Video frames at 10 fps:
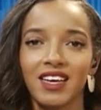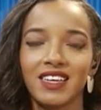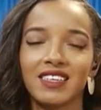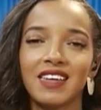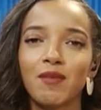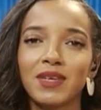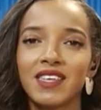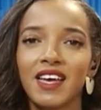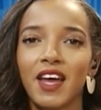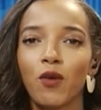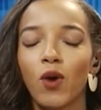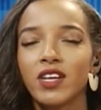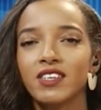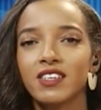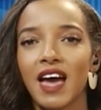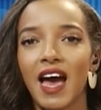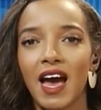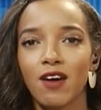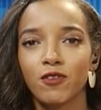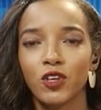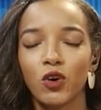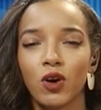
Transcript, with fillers: Damascene, I wanted to have your